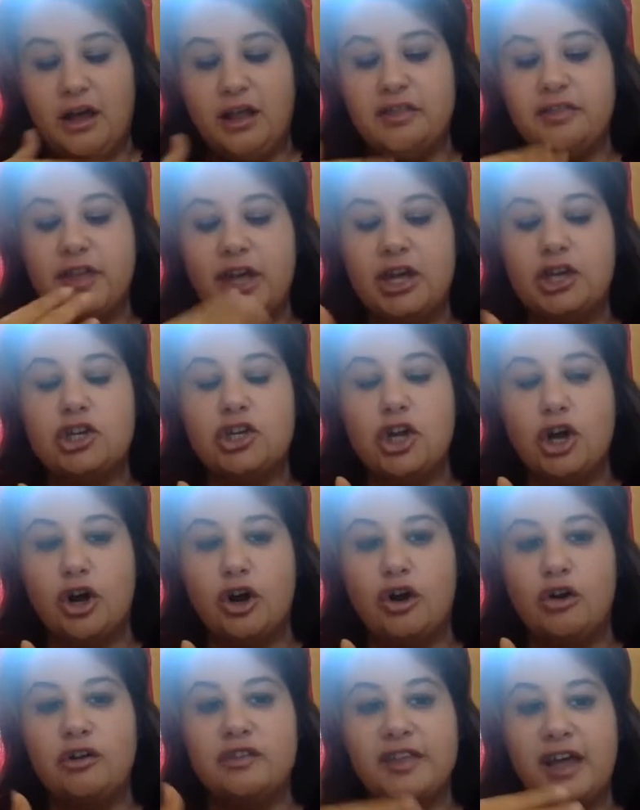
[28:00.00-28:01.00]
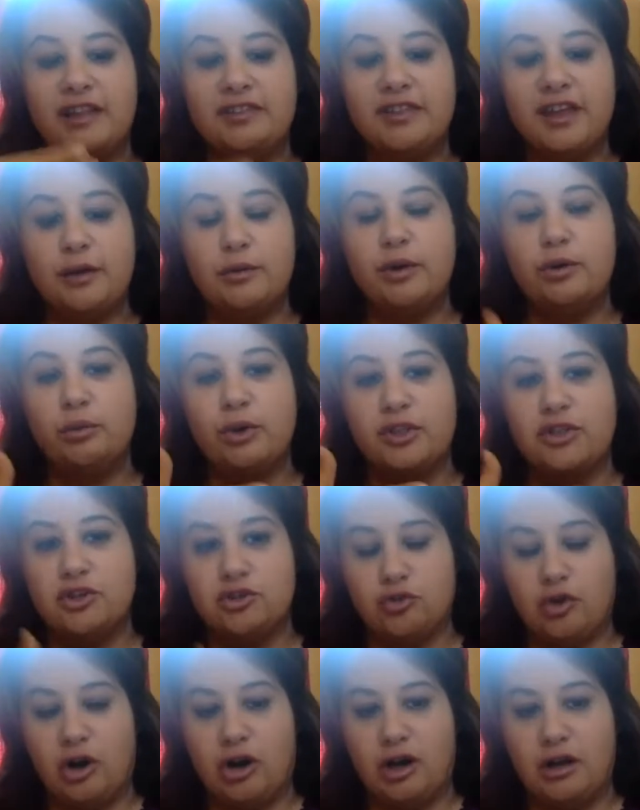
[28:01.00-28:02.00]
They know that they were
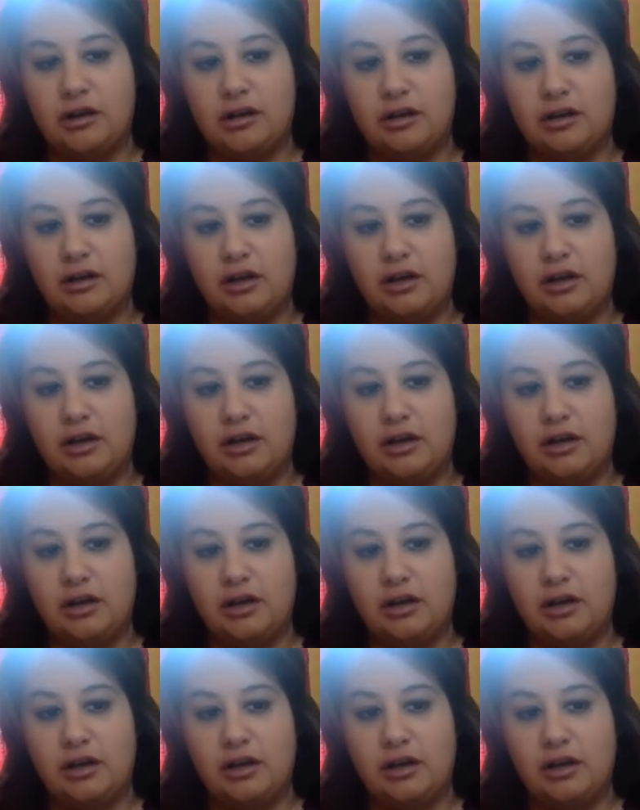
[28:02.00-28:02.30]
withdrawn.